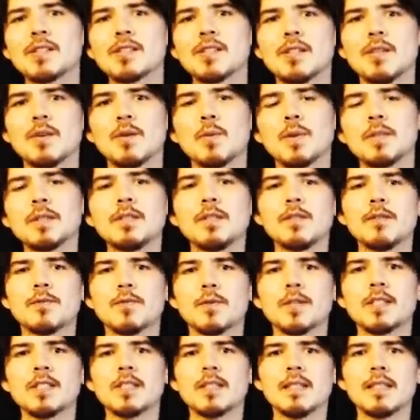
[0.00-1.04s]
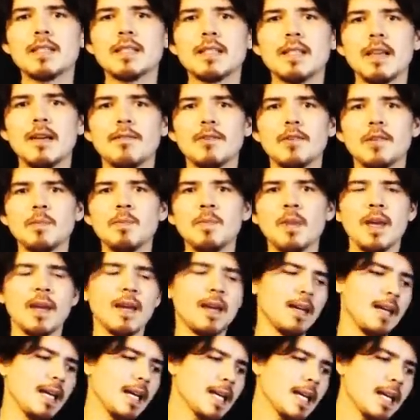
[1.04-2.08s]
So once you've reached this level,
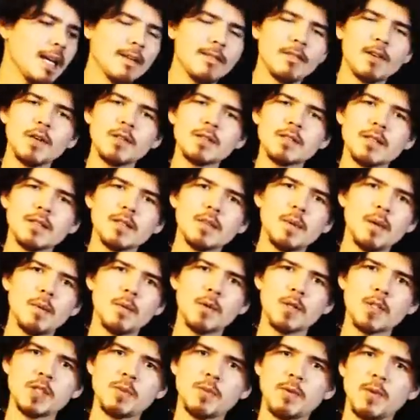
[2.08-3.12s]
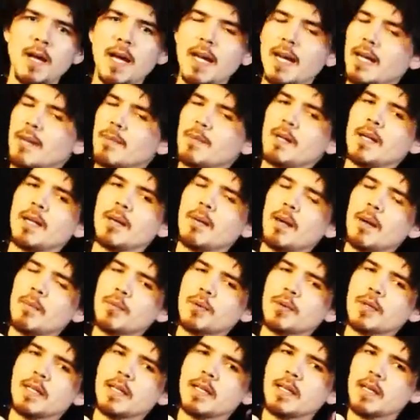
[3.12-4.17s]
it kind of goes a little bit more sporadic, but I'm, I'm
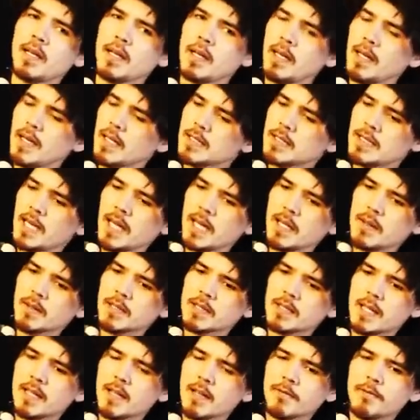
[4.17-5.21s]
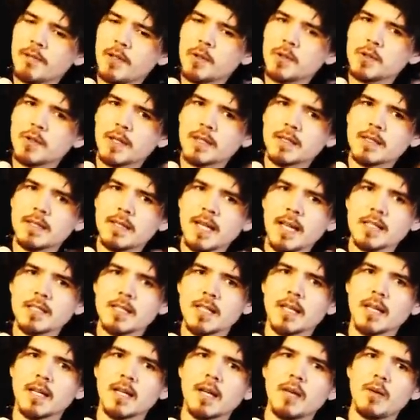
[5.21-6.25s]
pretty uh, excited because I think Flowtrix is
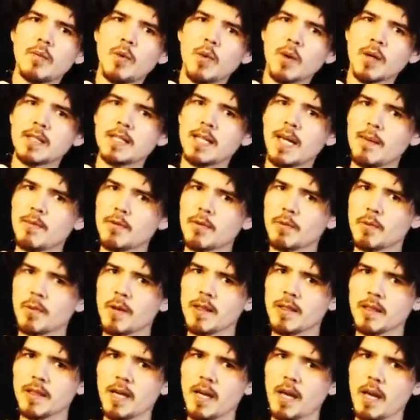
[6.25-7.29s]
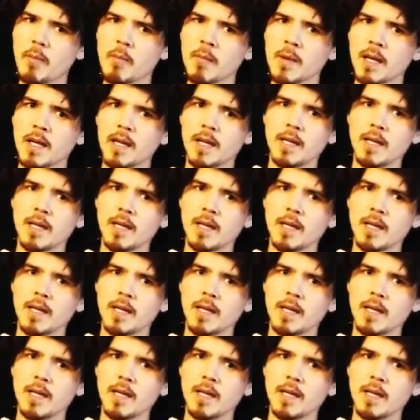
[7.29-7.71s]
actually going to go more in depth with uh,